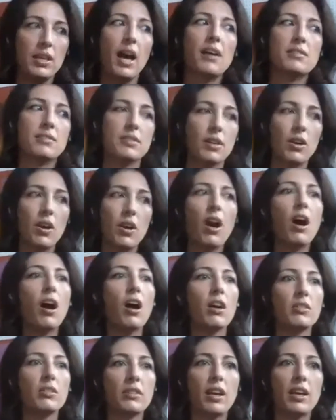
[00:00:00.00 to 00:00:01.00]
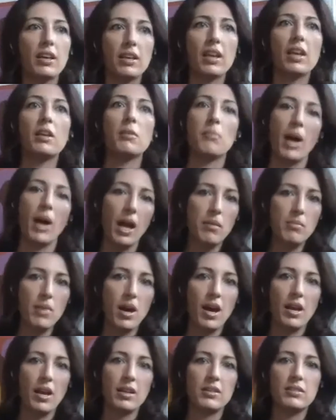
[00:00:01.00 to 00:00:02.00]
yes, there are, like, in my
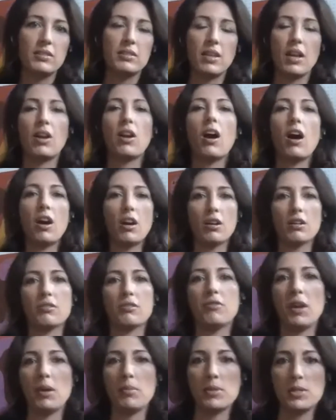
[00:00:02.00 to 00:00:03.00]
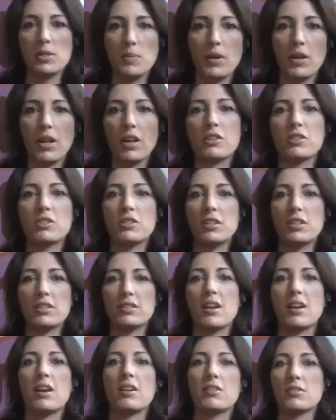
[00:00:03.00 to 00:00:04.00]
mind, there are famous production
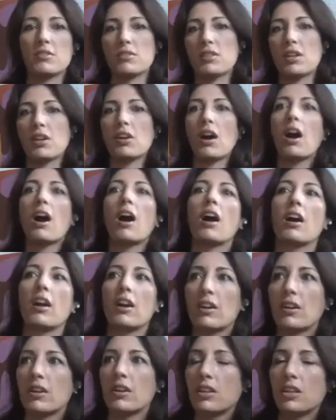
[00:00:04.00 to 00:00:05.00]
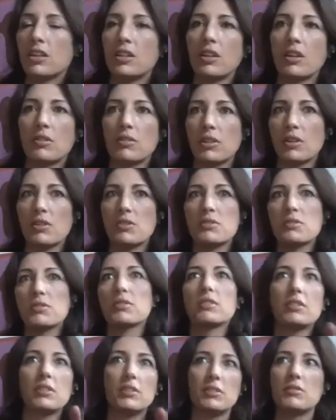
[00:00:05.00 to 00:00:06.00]
designers. There are, there's,
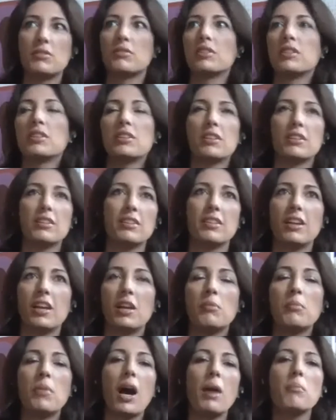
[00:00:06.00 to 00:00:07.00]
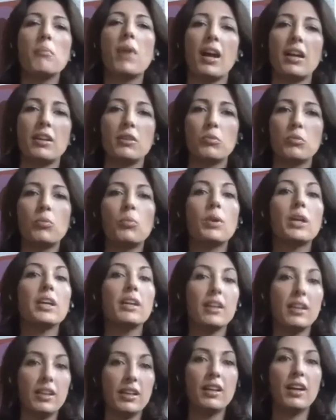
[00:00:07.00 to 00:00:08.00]
in my mind,
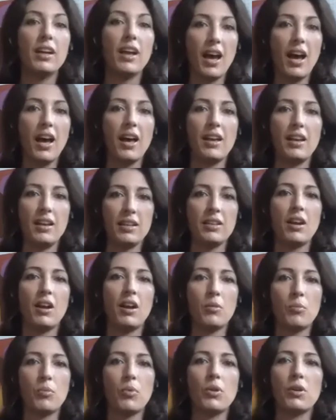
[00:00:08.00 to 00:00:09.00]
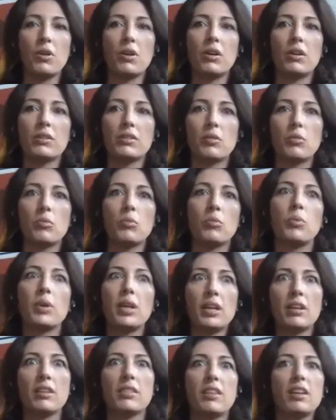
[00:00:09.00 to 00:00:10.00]
in our world,
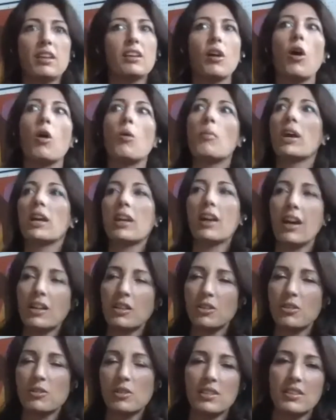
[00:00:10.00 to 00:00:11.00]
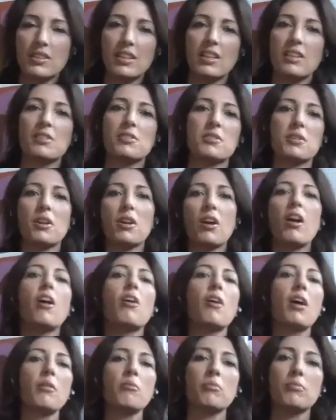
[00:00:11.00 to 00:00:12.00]
we think, oh my God, you did this, or,
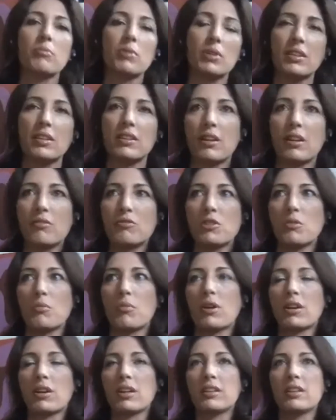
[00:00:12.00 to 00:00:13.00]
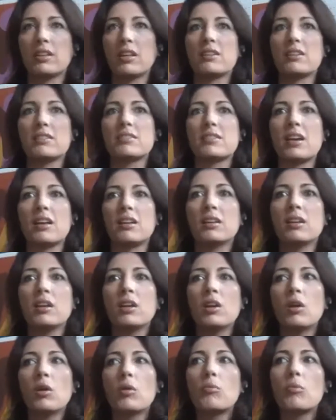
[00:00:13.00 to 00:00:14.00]
I really loved your work in this. And
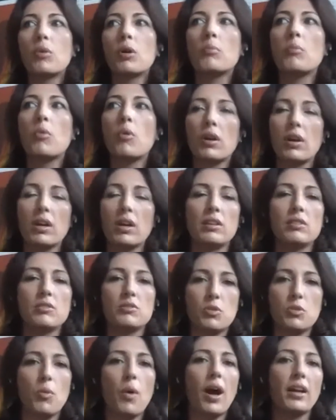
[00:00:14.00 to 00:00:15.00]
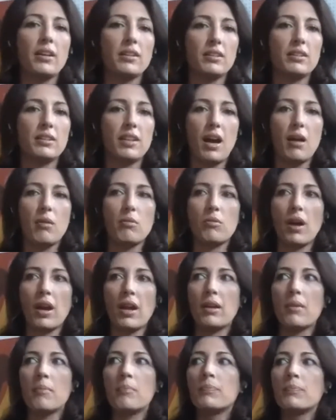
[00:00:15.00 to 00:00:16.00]
we're more entwined in that,
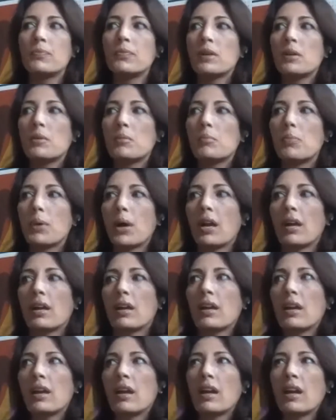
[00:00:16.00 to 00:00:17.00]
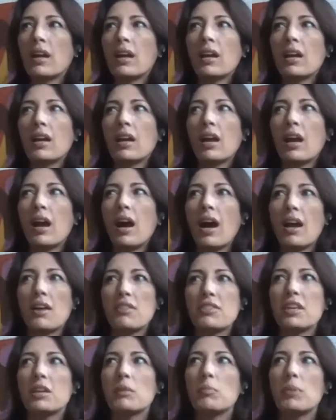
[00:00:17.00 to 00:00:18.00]
right? But I
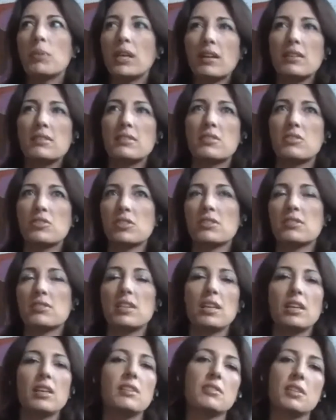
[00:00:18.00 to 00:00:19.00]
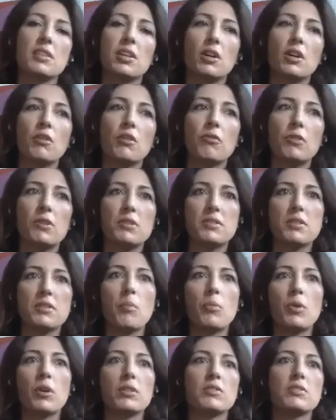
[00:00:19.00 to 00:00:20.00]
think because it's just easier for
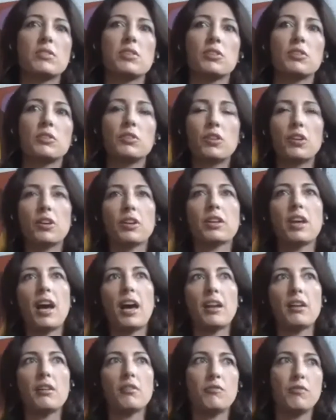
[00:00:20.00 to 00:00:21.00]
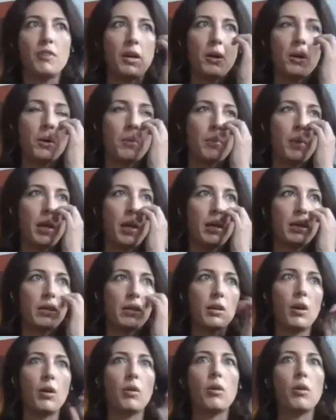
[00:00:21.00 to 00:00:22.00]
someone to look at a film
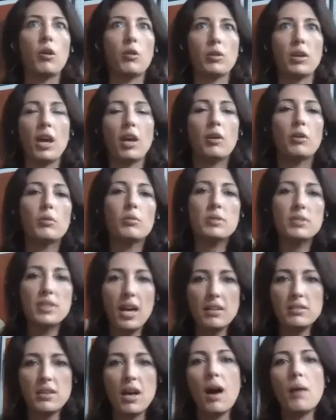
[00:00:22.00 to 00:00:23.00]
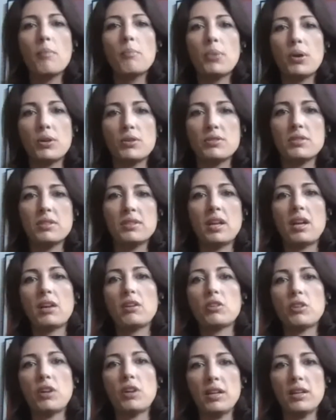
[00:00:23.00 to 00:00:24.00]
and go, okay, who's that top person
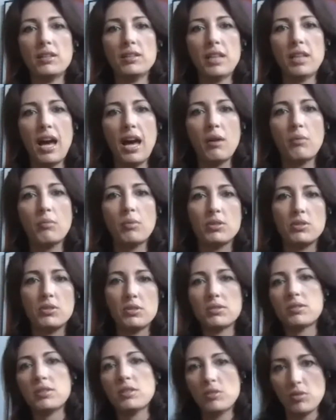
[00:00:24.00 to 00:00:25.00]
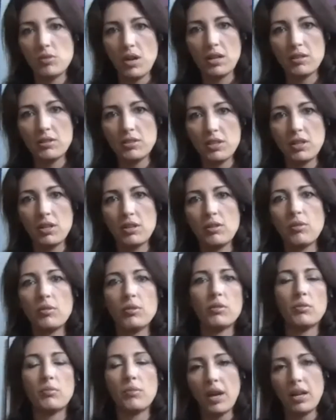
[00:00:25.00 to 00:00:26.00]
that created that, which is the director or
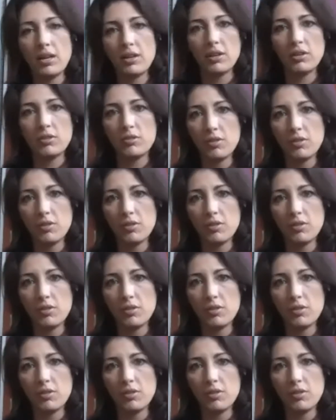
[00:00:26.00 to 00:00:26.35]
the writer,